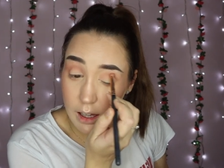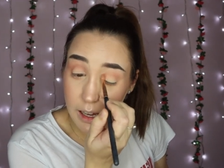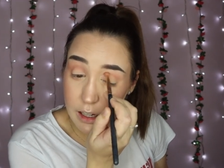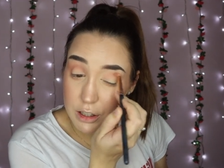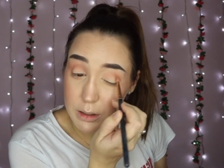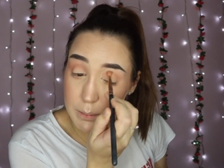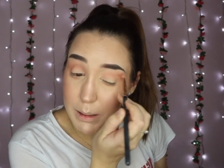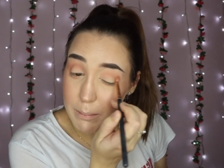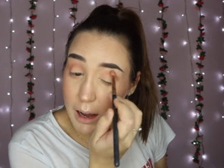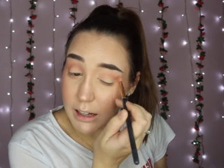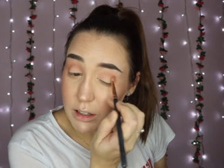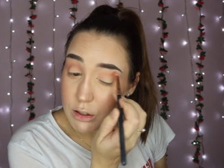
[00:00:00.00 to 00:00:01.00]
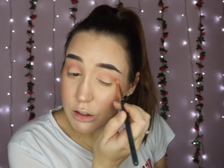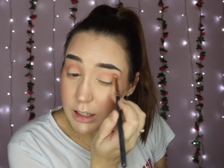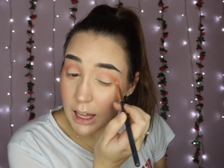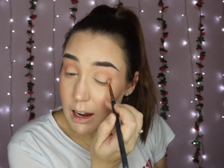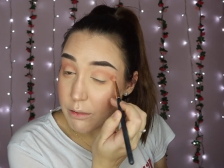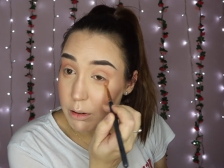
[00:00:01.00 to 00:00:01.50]
it should be mandatory
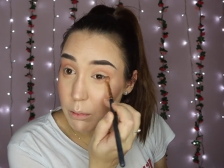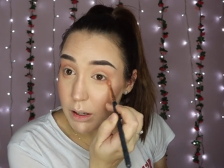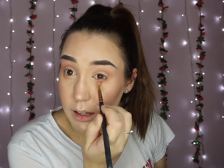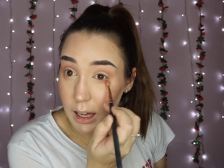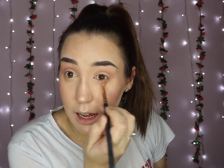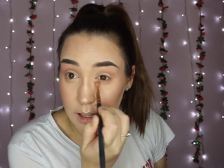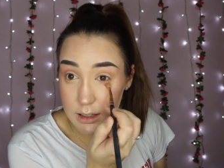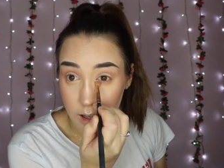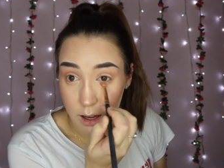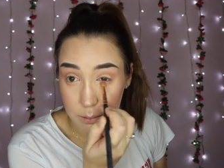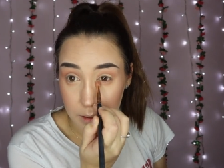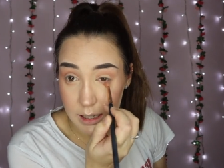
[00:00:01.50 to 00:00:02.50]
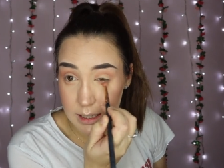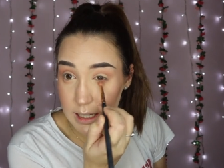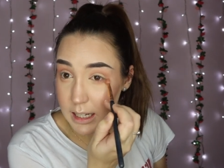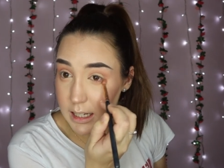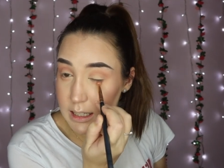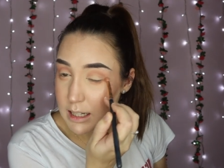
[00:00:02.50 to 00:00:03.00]
that everyone that has
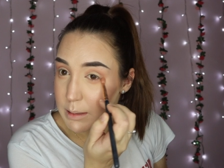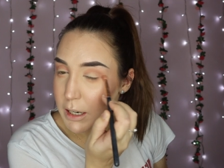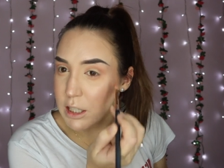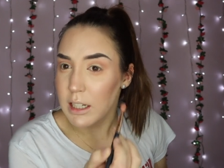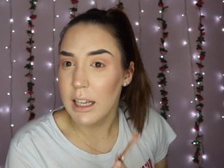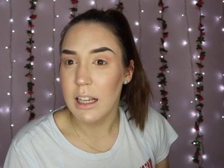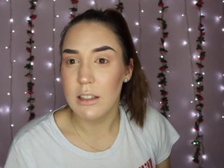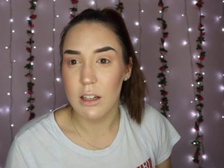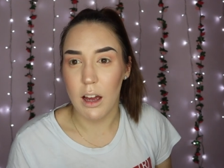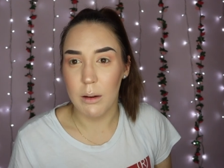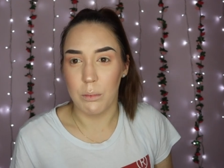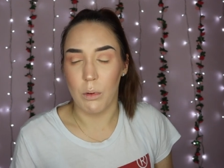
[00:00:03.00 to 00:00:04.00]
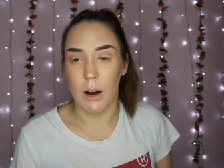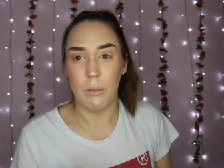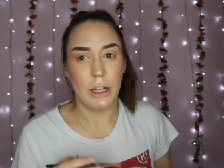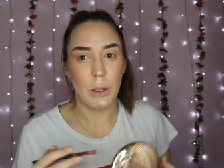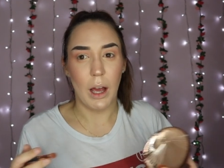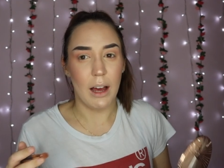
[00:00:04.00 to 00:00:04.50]
diabetes, especially type 1,
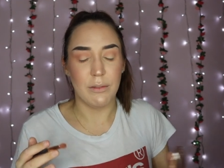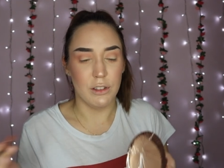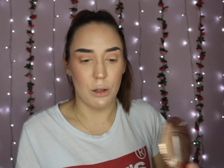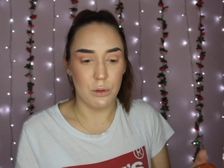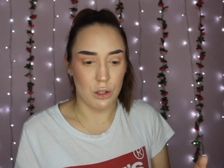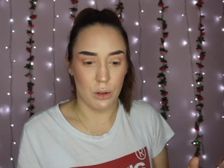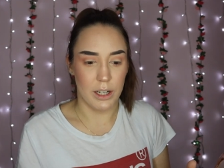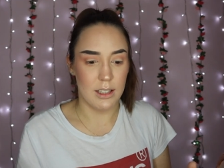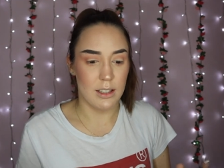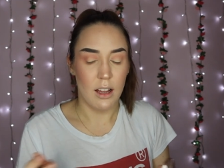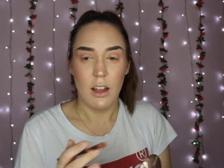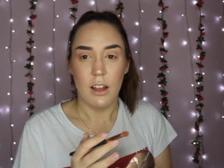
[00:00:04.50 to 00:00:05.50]
where you have no choice,